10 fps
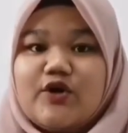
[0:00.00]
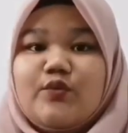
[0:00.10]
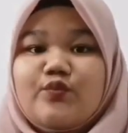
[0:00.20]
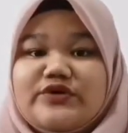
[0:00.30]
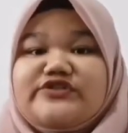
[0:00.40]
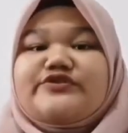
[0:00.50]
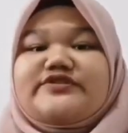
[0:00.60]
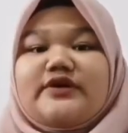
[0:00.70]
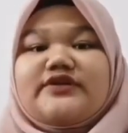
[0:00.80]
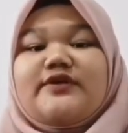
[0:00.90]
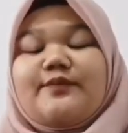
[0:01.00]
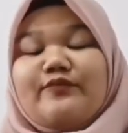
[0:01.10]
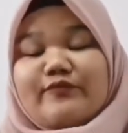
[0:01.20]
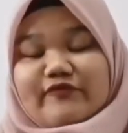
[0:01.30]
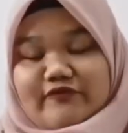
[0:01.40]
which resulting
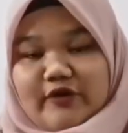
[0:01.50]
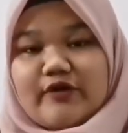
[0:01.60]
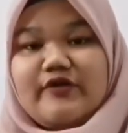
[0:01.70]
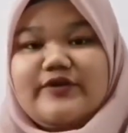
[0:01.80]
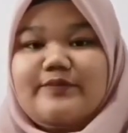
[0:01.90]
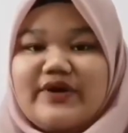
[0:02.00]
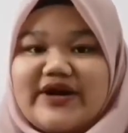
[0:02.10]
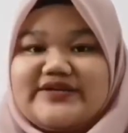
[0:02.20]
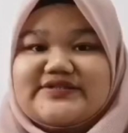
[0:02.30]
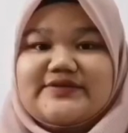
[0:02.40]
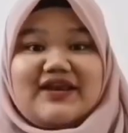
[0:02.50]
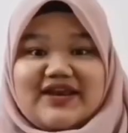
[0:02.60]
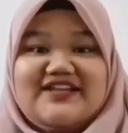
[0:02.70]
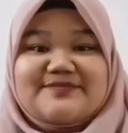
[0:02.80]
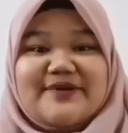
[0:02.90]
fall in price.
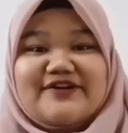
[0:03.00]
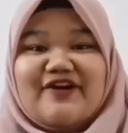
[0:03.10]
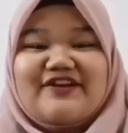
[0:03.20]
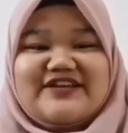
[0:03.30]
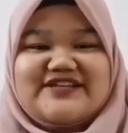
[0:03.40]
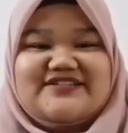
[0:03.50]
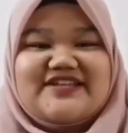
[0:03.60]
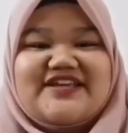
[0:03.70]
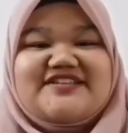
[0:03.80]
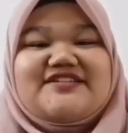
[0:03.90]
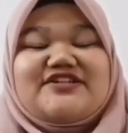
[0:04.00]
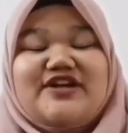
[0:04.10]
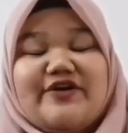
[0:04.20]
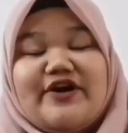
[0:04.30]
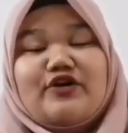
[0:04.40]
Last but not least is the
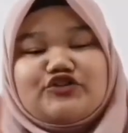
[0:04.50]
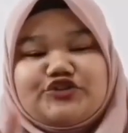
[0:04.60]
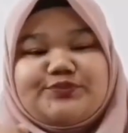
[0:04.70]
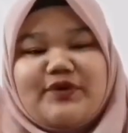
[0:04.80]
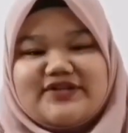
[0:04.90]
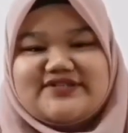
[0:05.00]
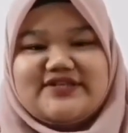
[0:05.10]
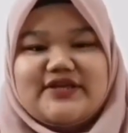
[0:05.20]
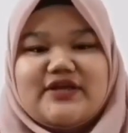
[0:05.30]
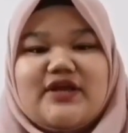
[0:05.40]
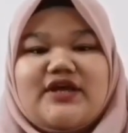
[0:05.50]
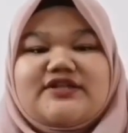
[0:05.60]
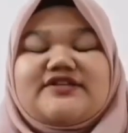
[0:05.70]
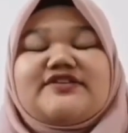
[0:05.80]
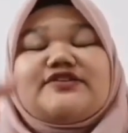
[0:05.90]
direct control policy.
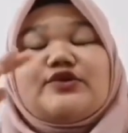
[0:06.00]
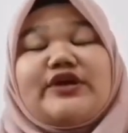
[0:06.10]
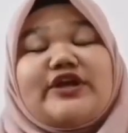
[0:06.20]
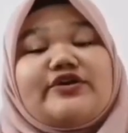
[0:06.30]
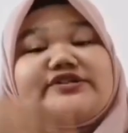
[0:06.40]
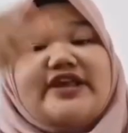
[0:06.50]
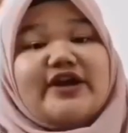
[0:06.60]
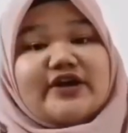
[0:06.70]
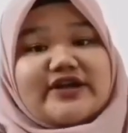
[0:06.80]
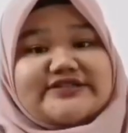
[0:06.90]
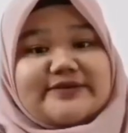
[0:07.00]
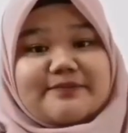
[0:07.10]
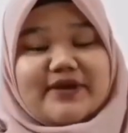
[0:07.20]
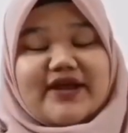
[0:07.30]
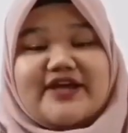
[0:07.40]
This is to increase aggregate
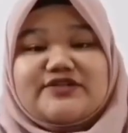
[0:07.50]
supply as